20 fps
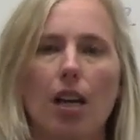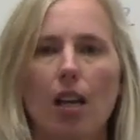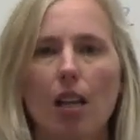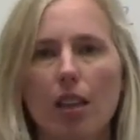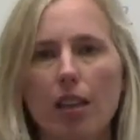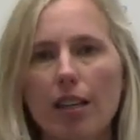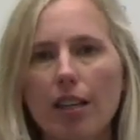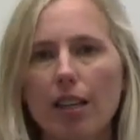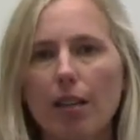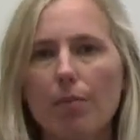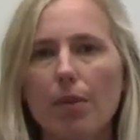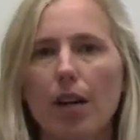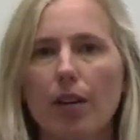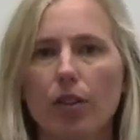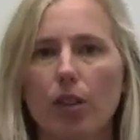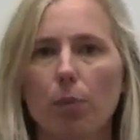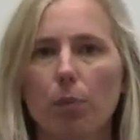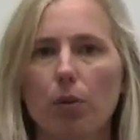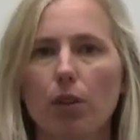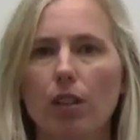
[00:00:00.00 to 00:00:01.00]
Think about
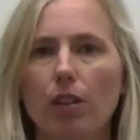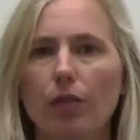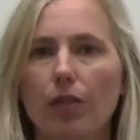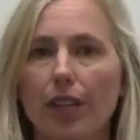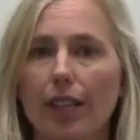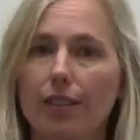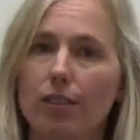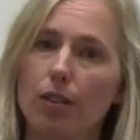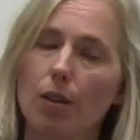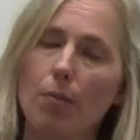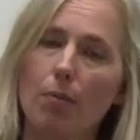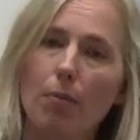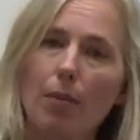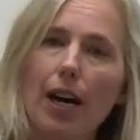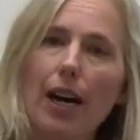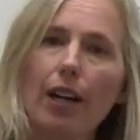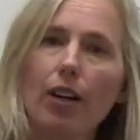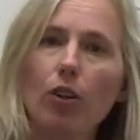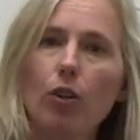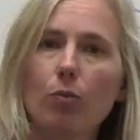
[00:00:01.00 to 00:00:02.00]
the prefix.
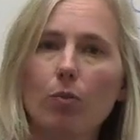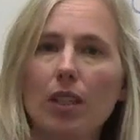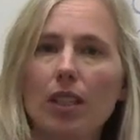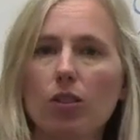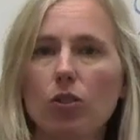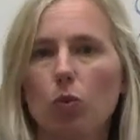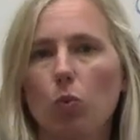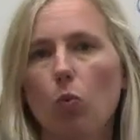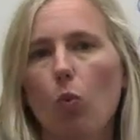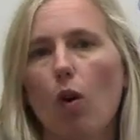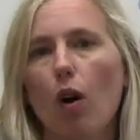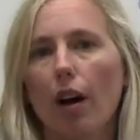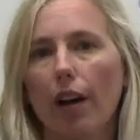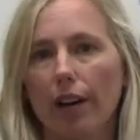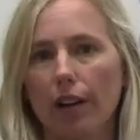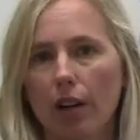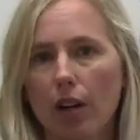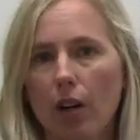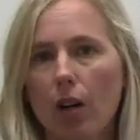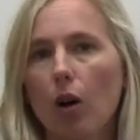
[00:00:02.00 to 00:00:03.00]
Mono means
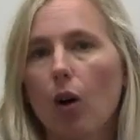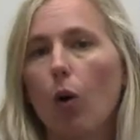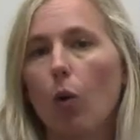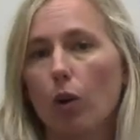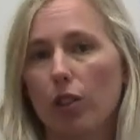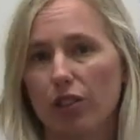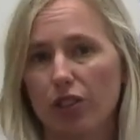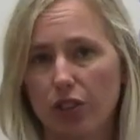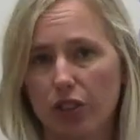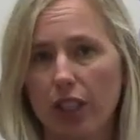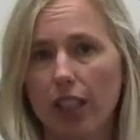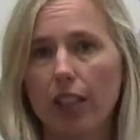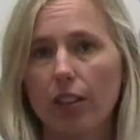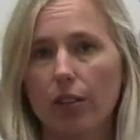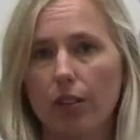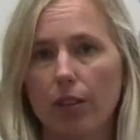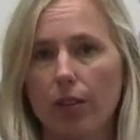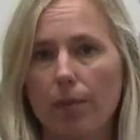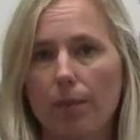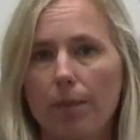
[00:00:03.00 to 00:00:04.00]
one, or
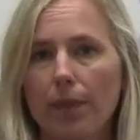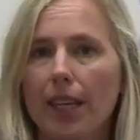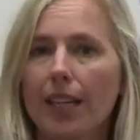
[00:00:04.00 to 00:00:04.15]
single.